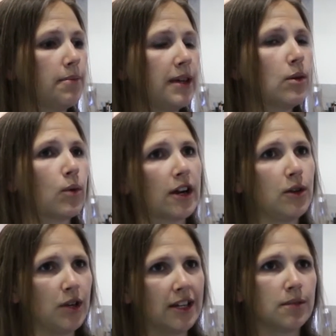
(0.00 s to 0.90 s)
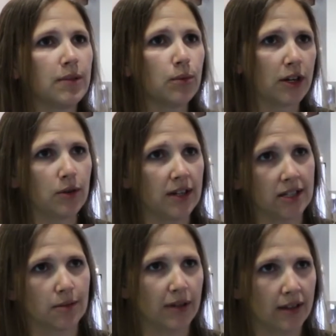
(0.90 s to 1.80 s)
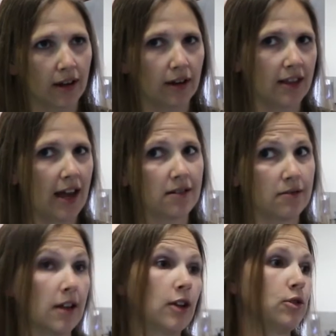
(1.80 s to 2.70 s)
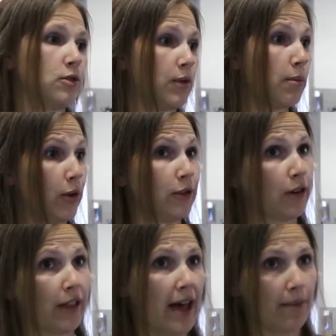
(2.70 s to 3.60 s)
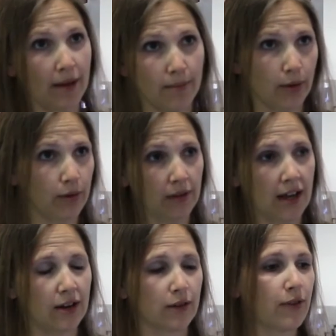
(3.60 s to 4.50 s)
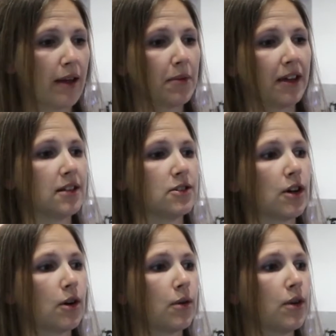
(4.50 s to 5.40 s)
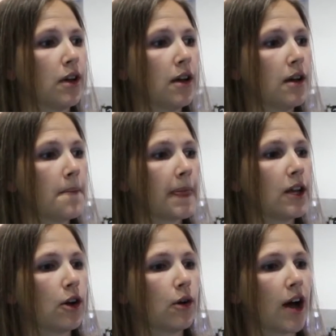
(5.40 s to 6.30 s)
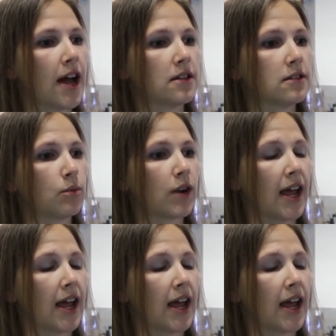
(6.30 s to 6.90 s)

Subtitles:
be where you need to be when you need to be there, and that includes for both your lab and your family. And so, what